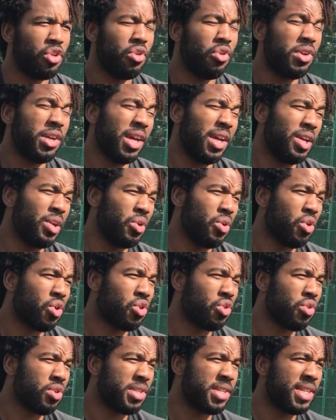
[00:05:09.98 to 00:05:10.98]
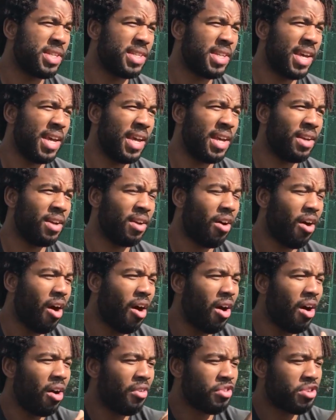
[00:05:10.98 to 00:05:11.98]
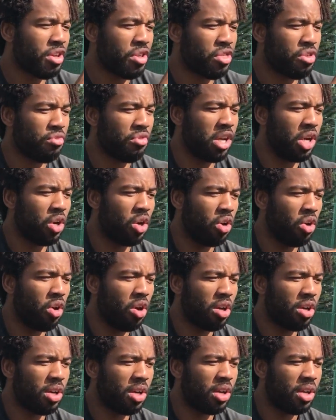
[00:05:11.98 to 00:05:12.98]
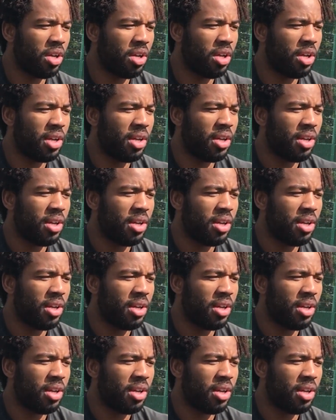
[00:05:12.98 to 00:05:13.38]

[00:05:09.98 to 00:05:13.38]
If you're getting your crosses in after 3 o'clock,